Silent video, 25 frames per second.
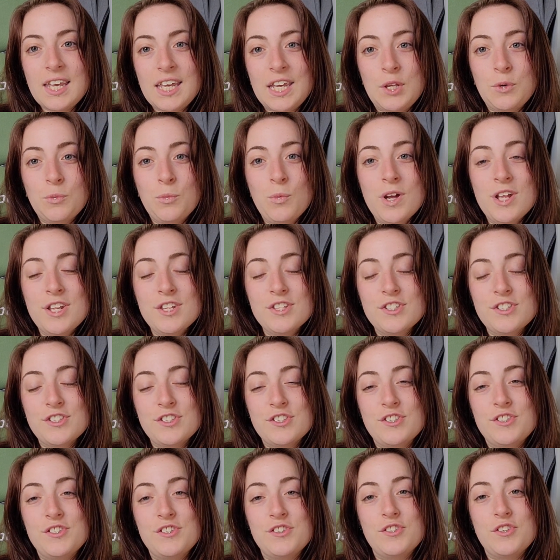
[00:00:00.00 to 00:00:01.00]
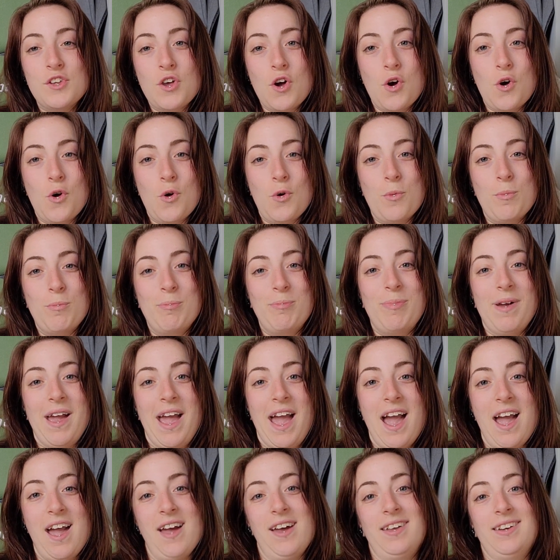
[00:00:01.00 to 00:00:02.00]
It went so
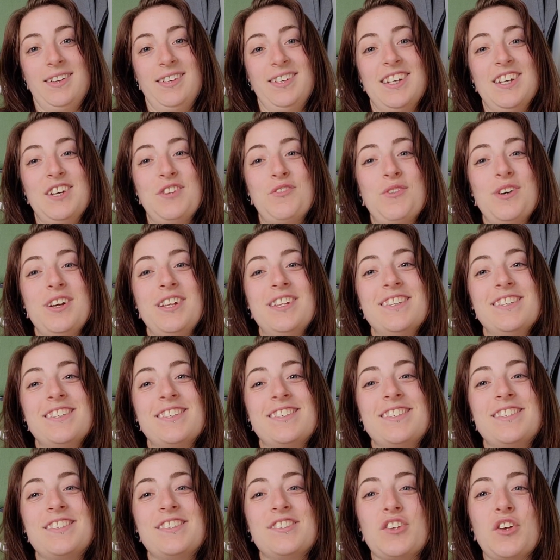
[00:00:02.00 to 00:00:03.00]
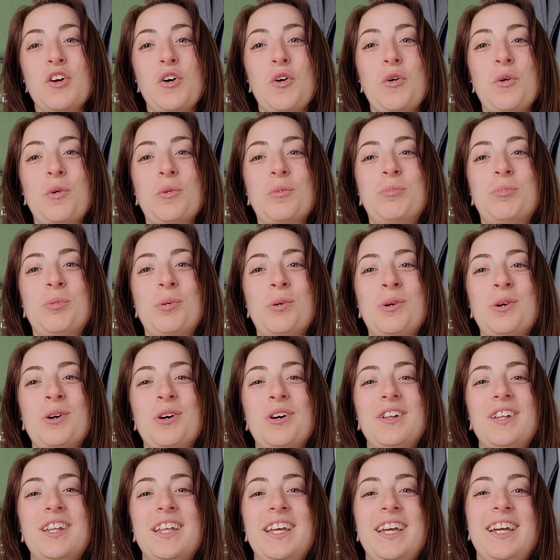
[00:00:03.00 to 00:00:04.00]
bad. It went so
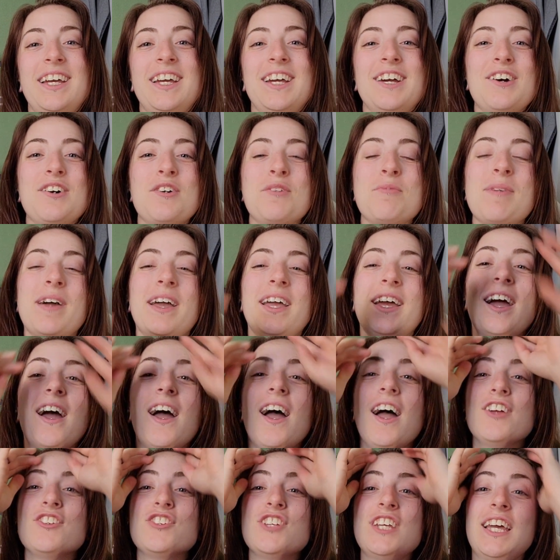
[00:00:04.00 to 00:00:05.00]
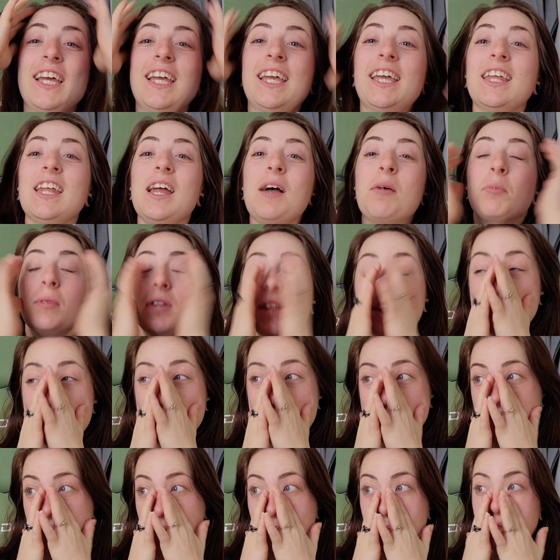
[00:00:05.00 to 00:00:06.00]
poorly. Oh my gosh, I cannot believe
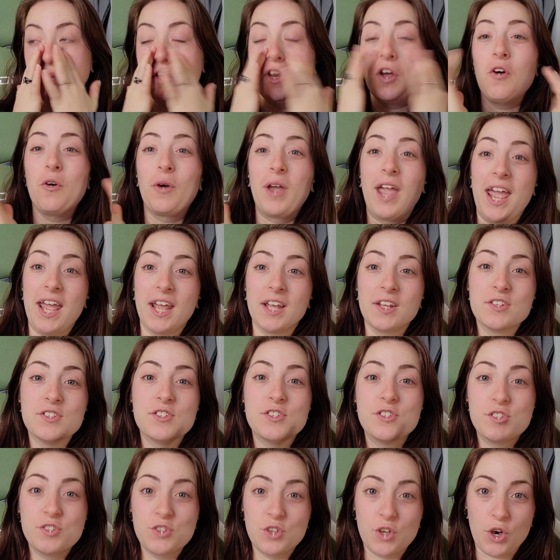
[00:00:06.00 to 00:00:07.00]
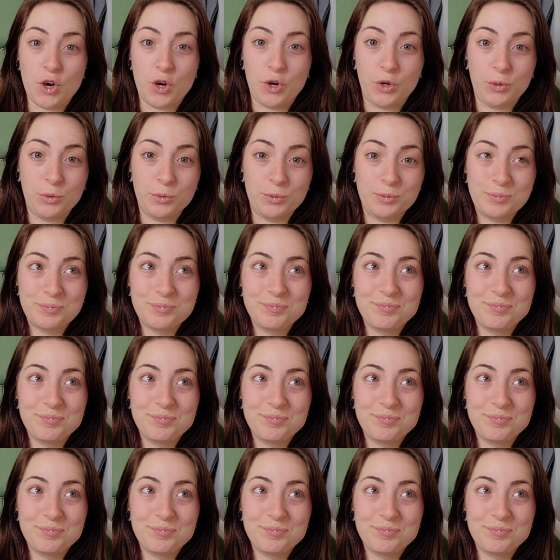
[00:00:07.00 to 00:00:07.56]
this happened. Okay, so